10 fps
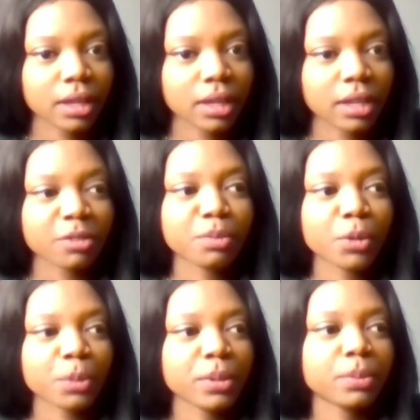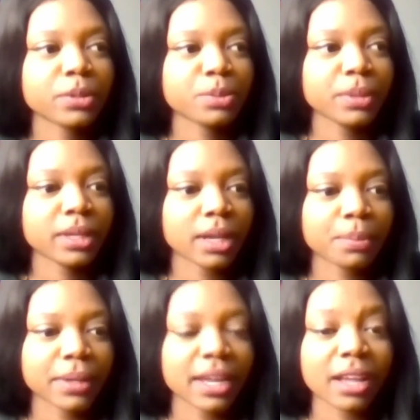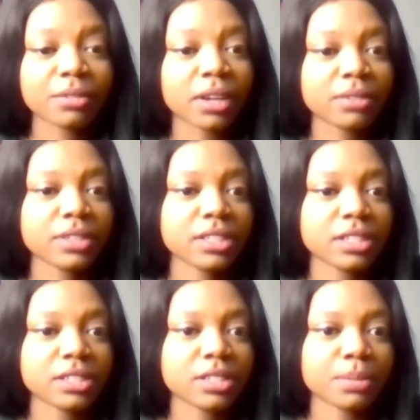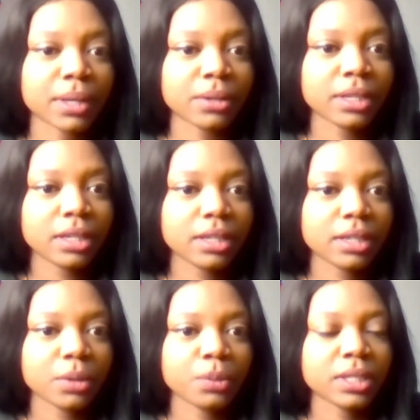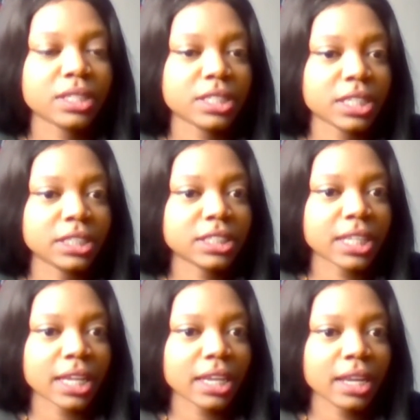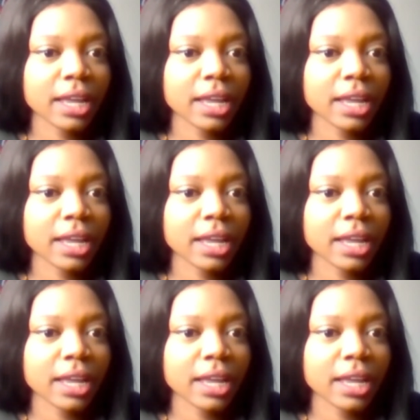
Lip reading: If more people speak up and have conversations about it, we can change that.